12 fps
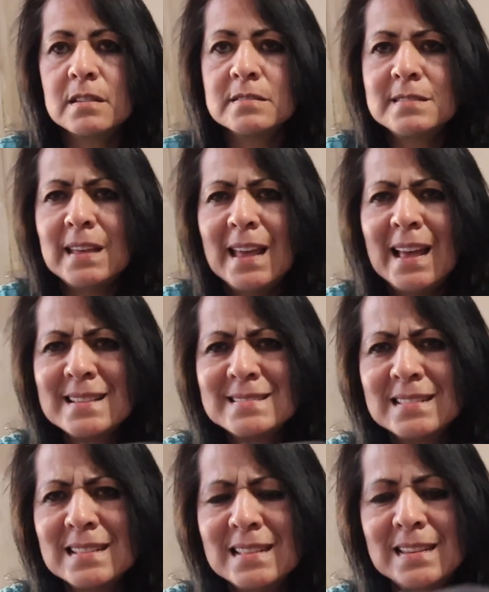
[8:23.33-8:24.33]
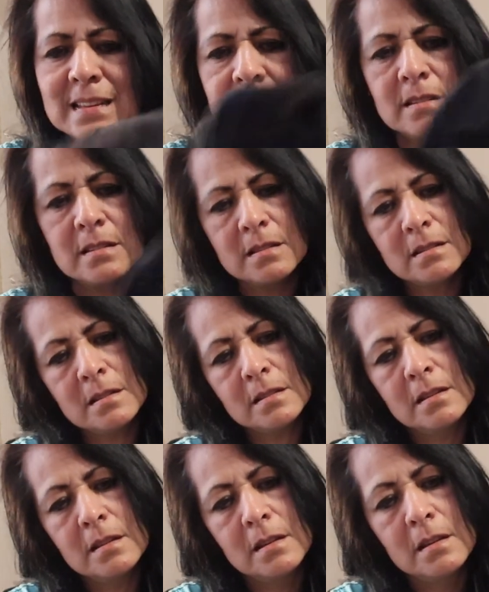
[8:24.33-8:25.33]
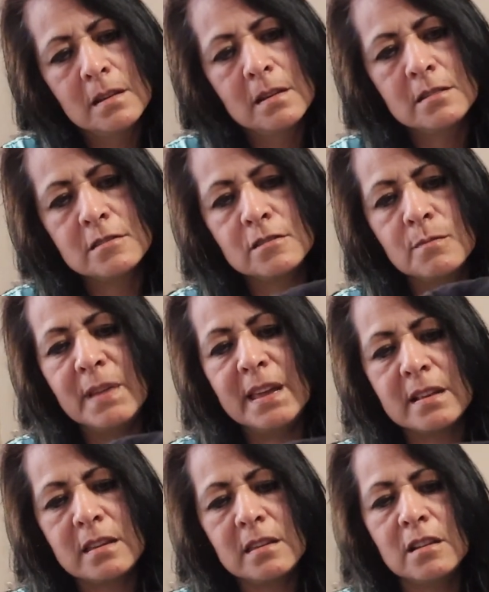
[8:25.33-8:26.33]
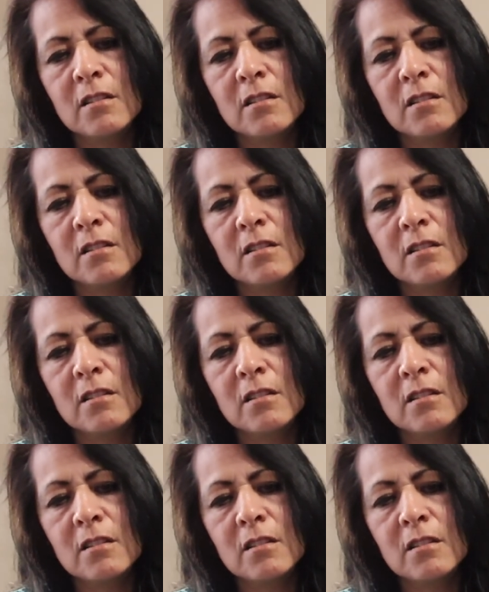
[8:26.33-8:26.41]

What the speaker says: can see it has the knit to make,